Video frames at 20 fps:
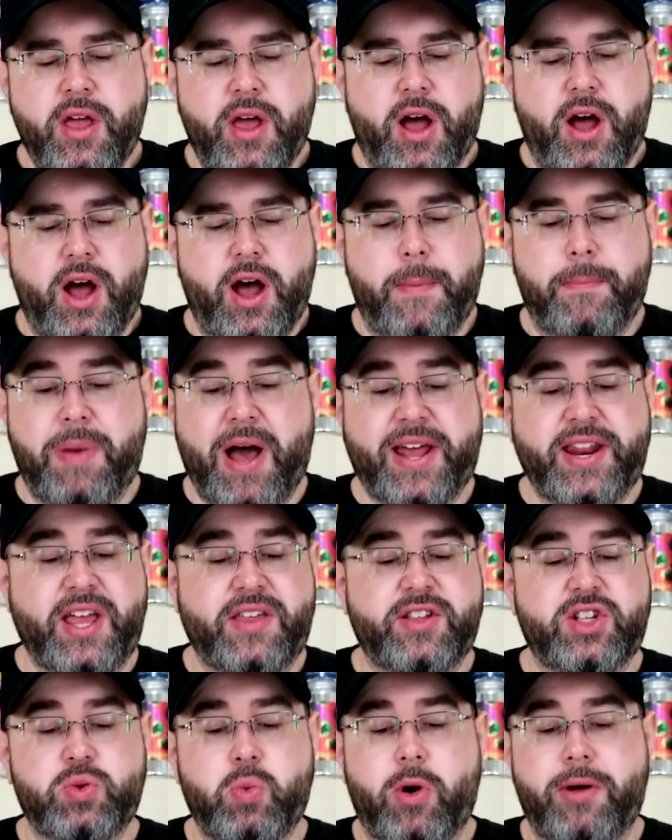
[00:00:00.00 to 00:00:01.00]
Body on
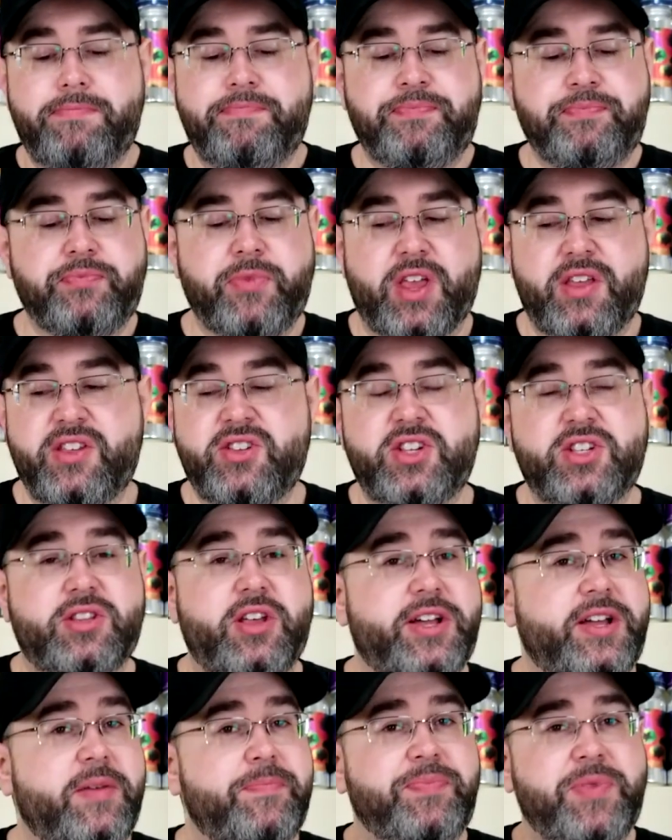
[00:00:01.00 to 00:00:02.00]
this one, this is
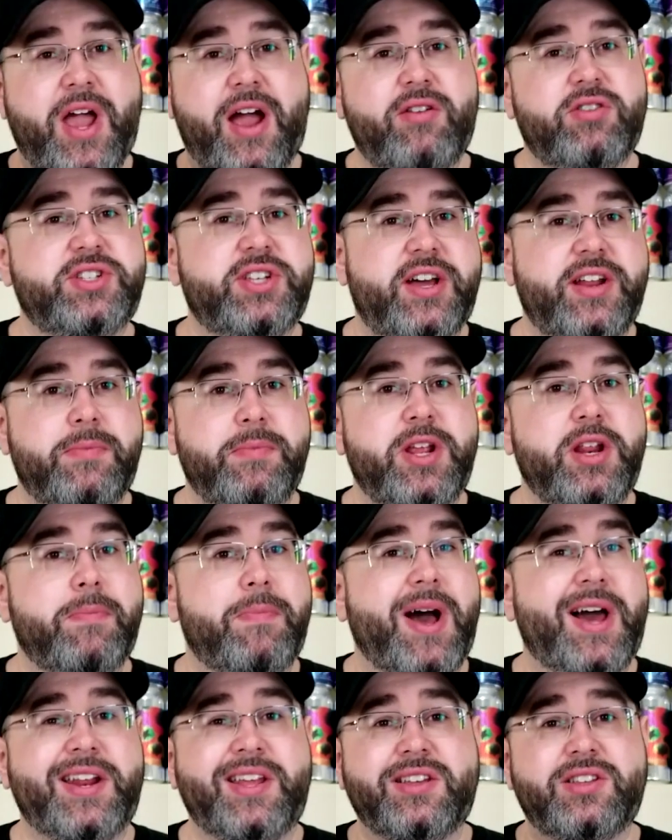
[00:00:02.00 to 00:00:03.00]
like higher side of medium
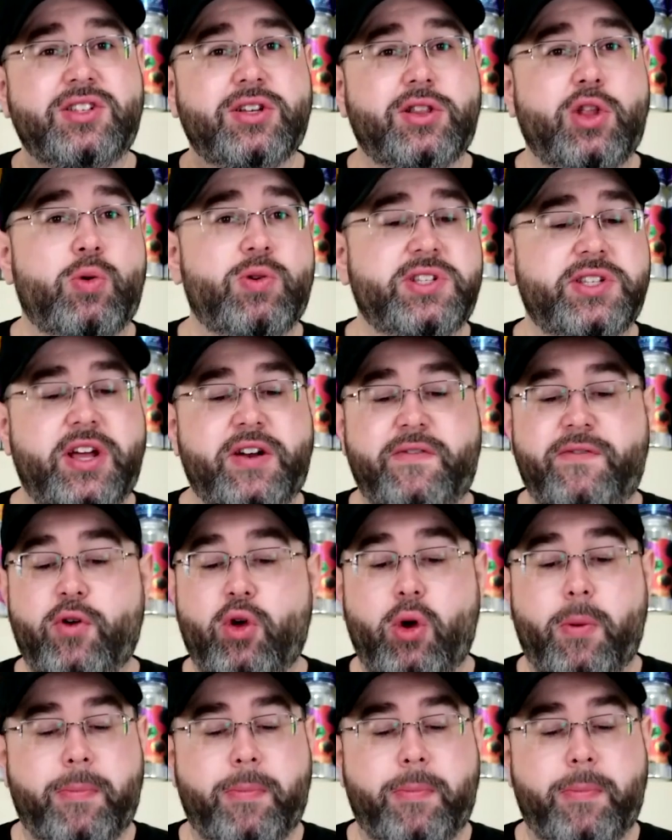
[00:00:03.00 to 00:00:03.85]
body into lower side of full,